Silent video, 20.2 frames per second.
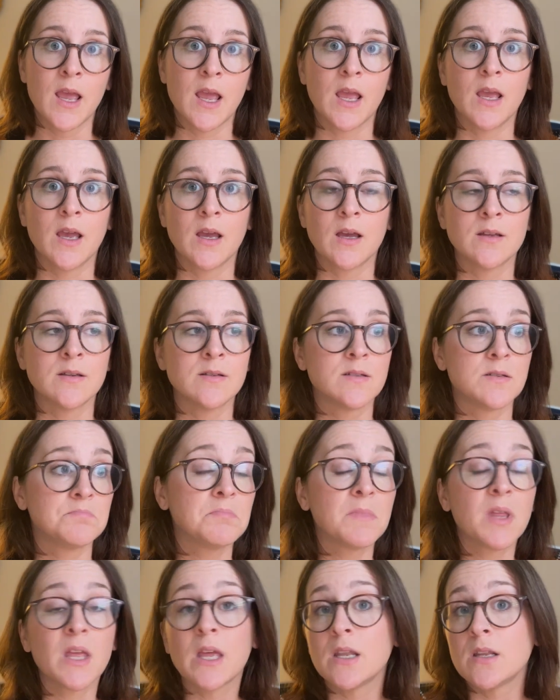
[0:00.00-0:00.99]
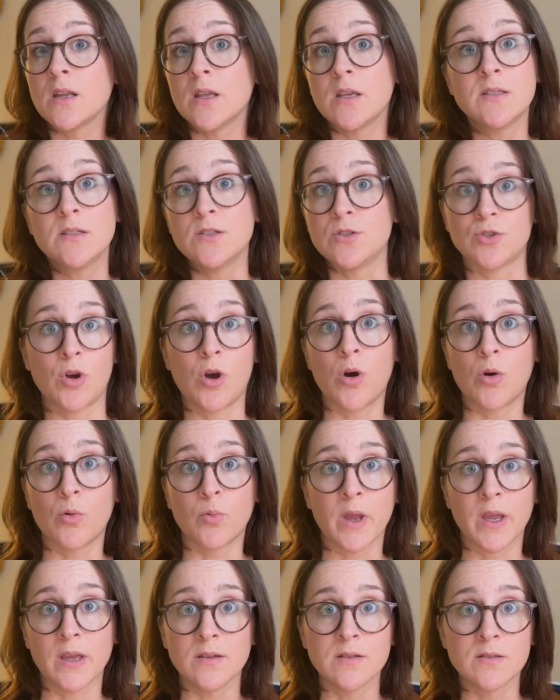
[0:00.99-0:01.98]
And it isn't
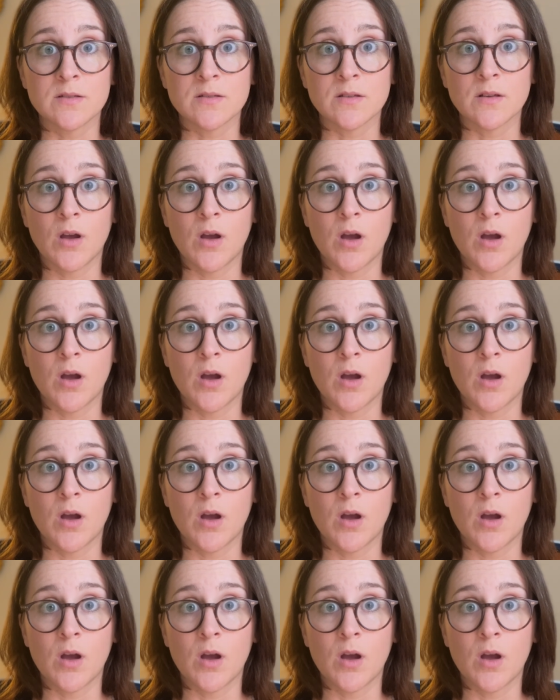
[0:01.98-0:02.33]
always